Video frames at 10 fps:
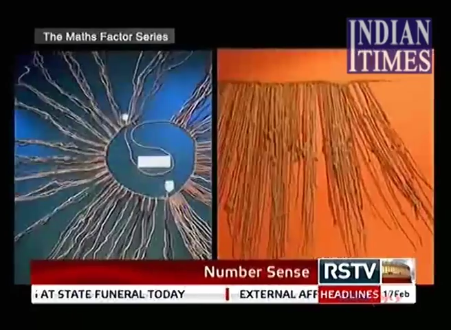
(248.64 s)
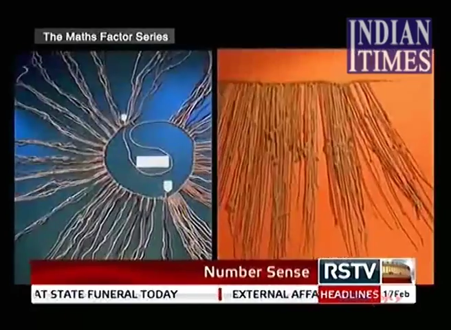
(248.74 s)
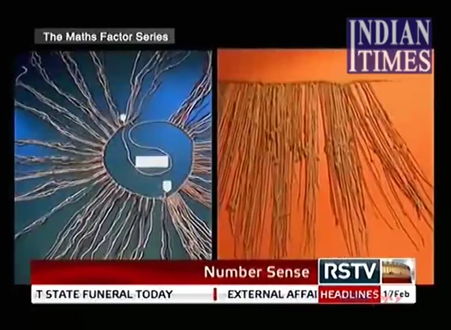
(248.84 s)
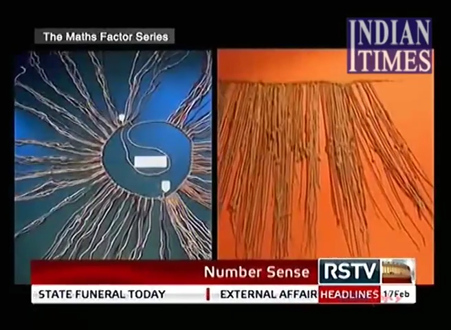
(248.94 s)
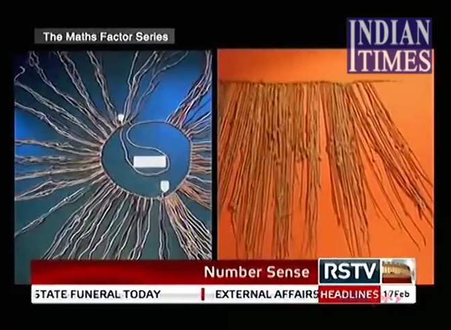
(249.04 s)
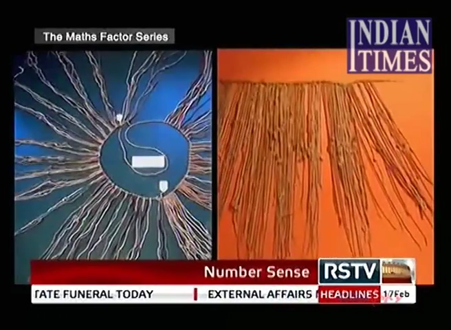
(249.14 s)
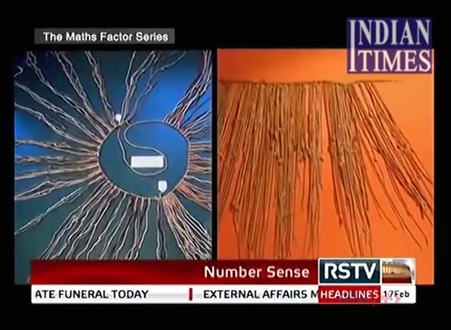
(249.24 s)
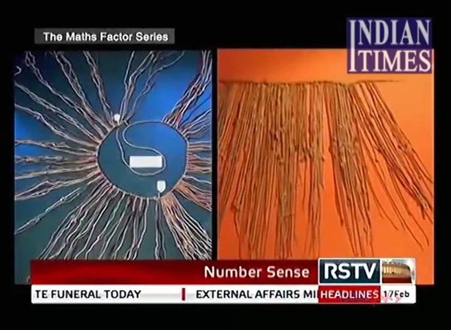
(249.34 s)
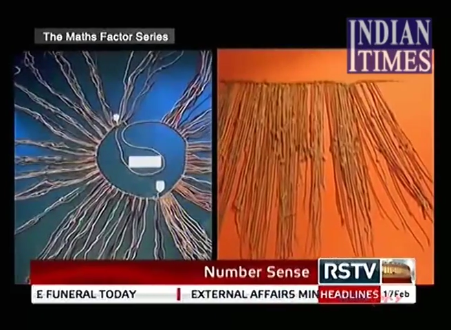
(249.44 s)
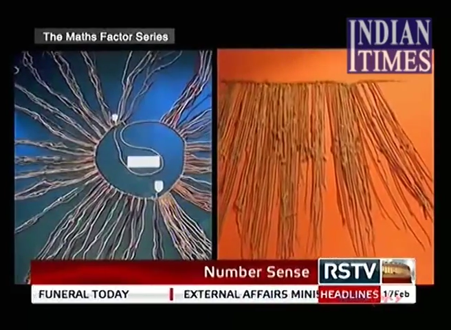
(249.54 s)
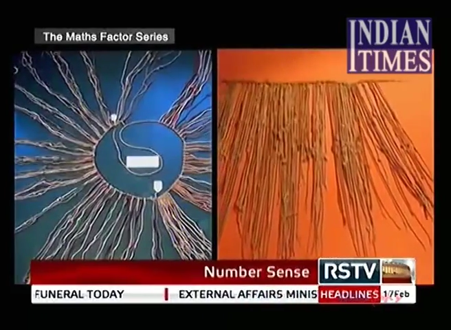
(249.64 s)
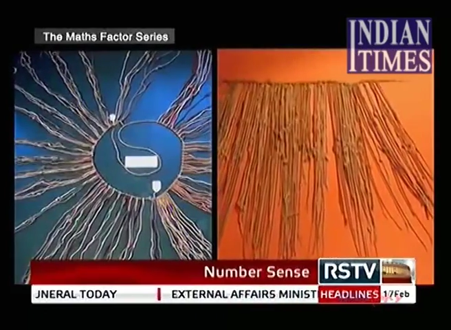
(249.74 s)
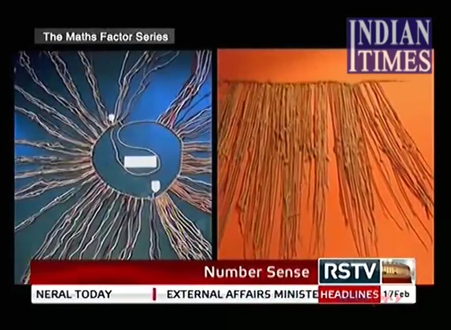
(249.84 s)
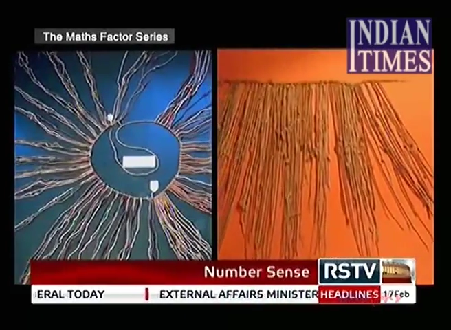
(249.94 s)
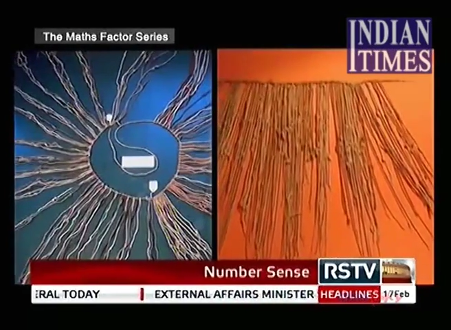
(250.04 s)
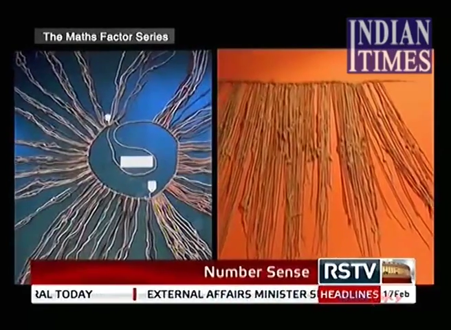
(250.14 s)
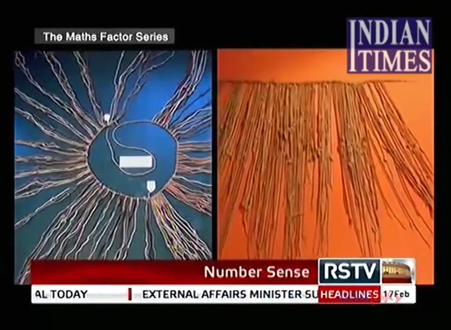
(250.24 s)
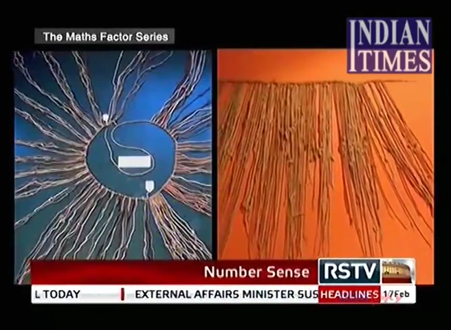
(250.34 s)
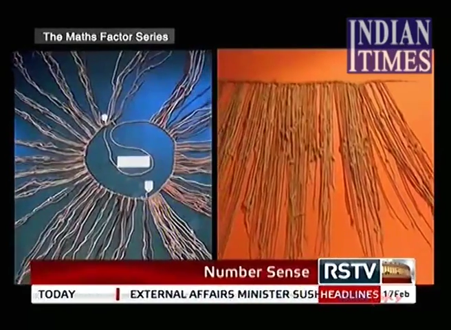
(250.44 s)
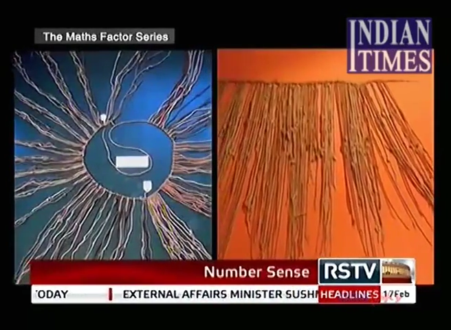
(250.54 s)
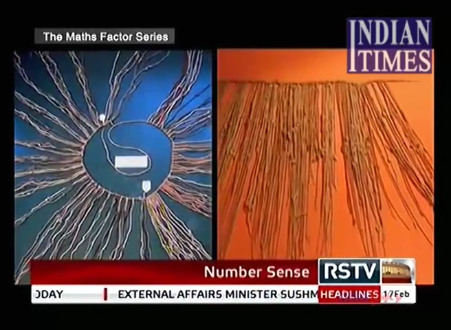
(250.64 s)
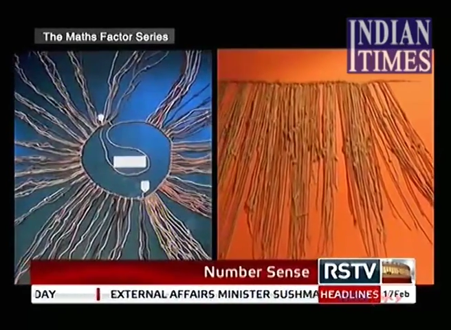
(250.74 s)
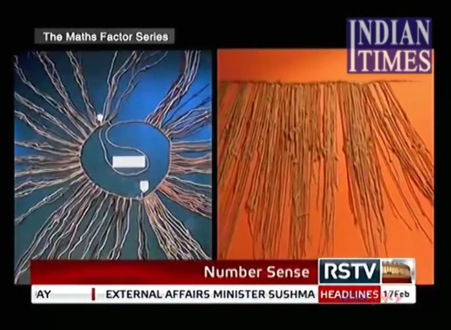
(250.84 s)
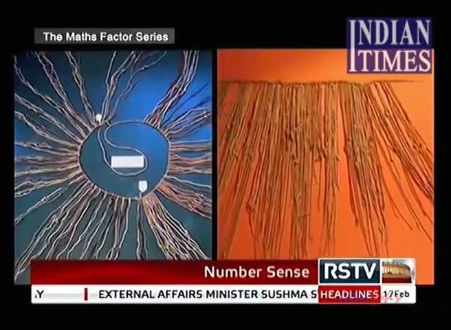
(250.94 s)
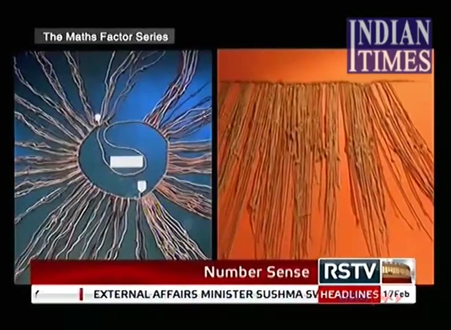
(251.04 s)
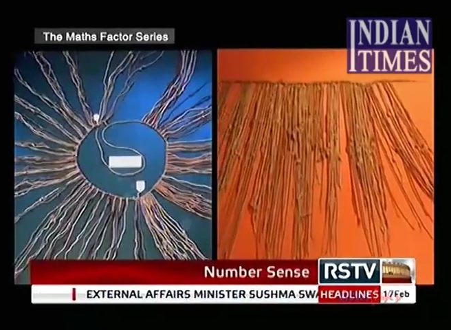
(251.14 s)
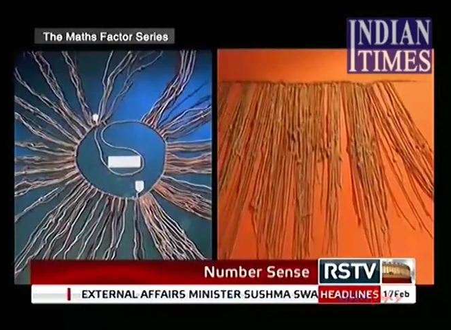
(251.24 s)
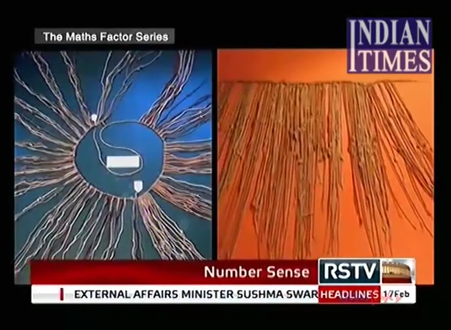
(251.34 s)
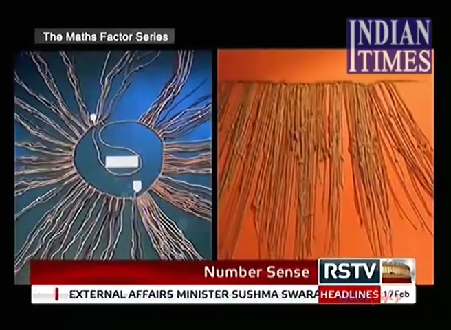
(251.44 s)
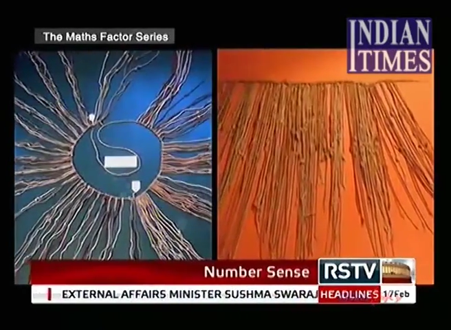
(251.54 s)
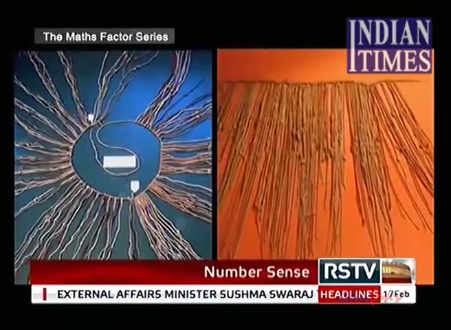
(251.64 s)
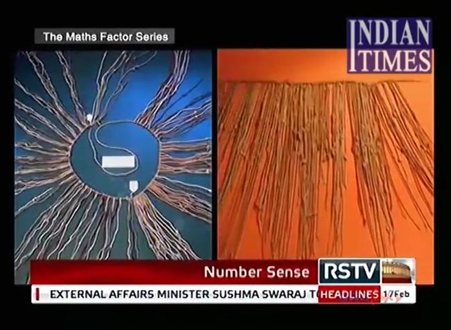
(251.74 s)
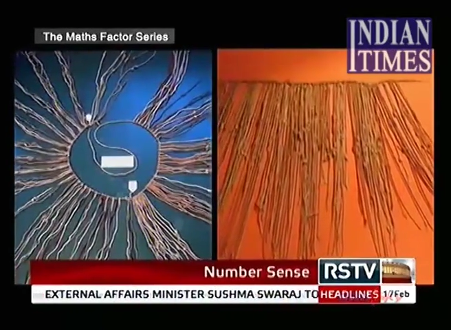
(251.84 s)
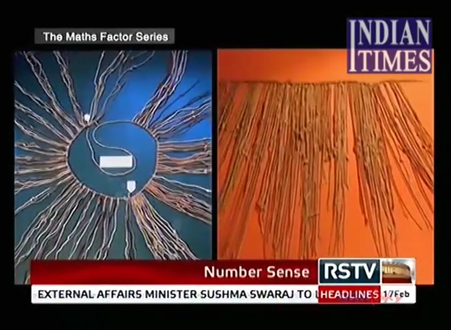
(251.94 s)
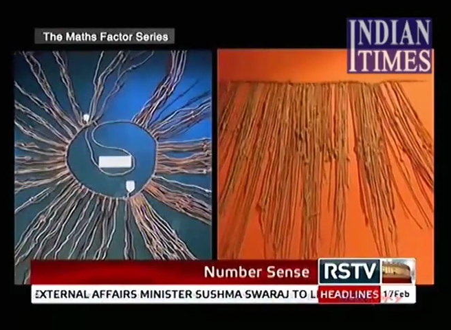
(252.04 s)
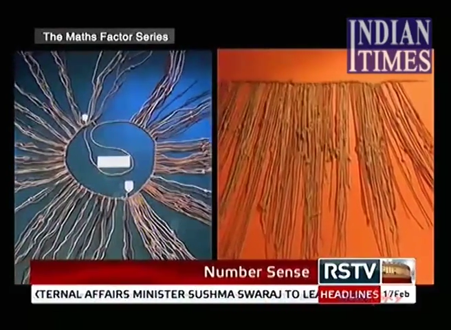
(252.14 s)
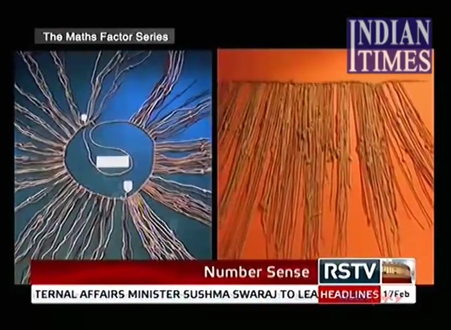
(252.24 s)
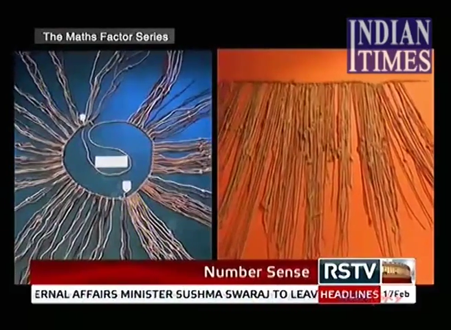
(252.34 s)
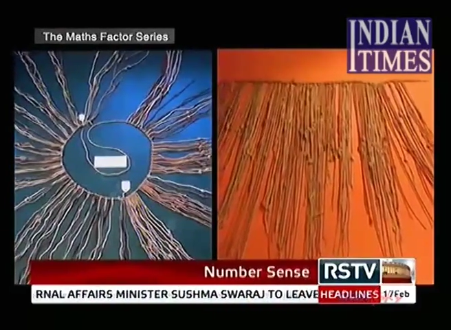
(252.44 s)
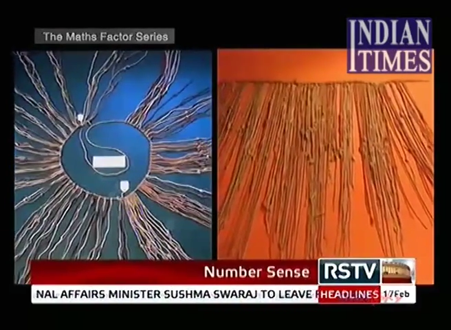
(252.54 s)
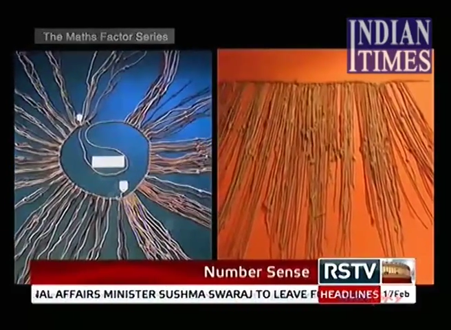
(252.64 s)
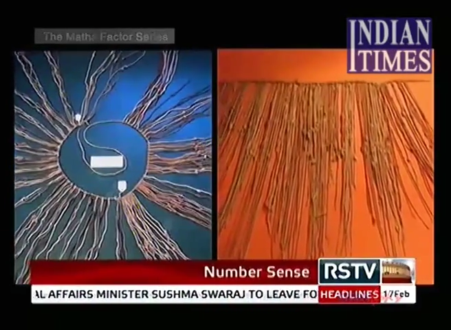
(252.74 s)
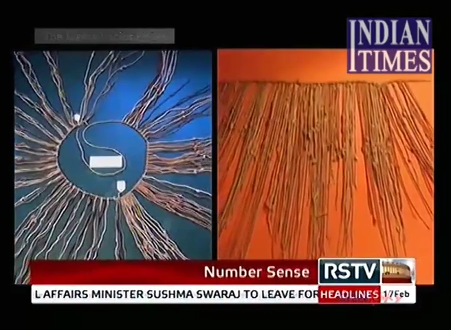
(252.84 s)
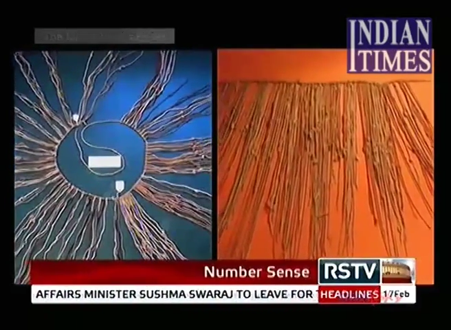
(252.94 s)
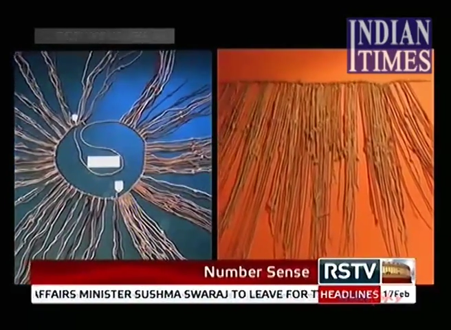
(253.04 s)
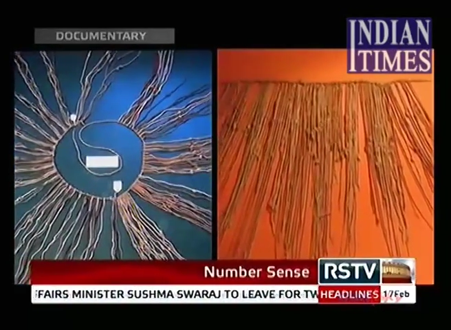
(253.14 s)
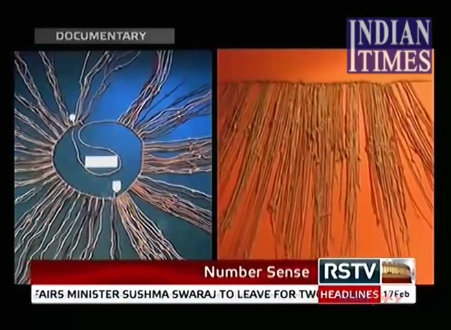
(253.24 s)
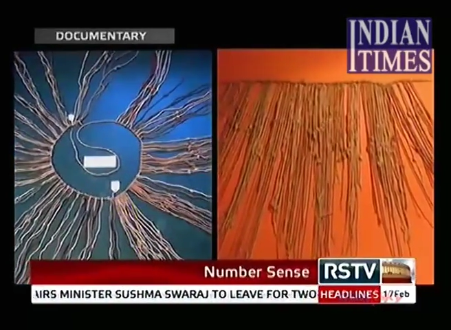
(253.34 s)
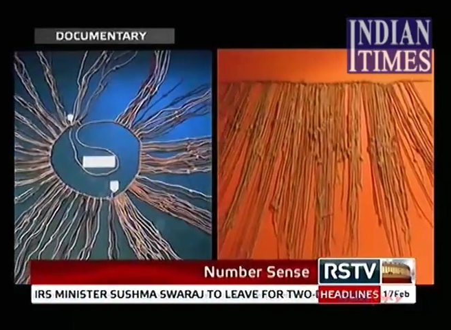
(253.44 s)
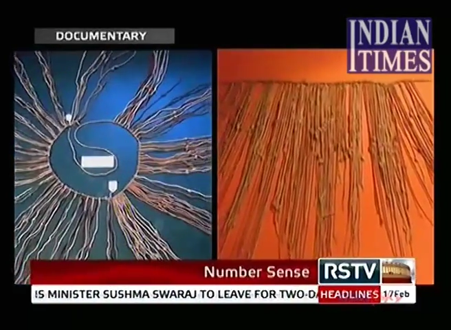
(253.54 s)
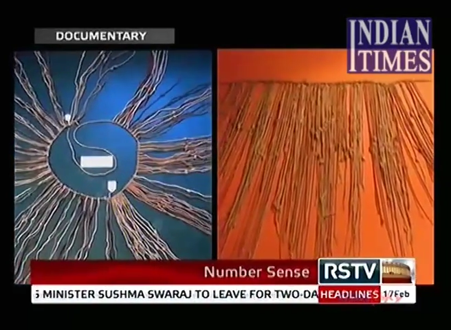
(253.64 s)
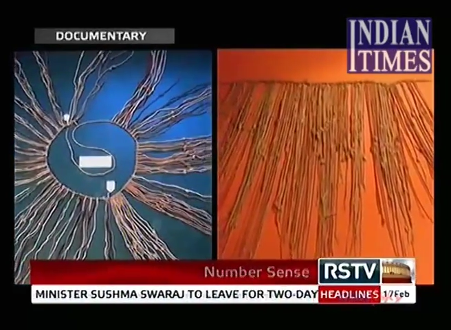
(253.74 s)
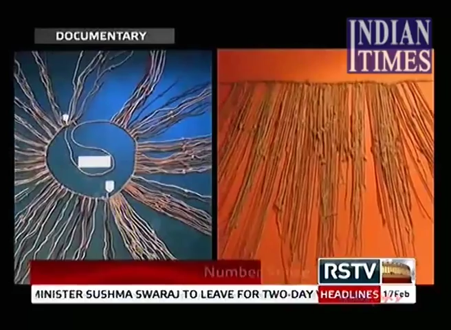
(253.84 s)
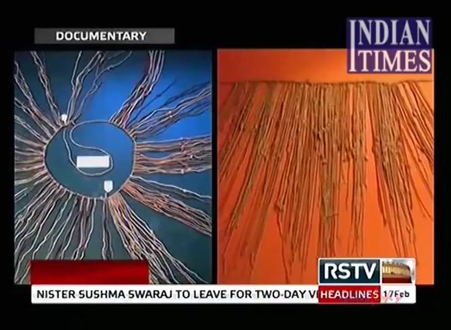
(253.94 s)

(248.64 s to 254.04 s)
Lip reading: Nobody's mouth can be seen.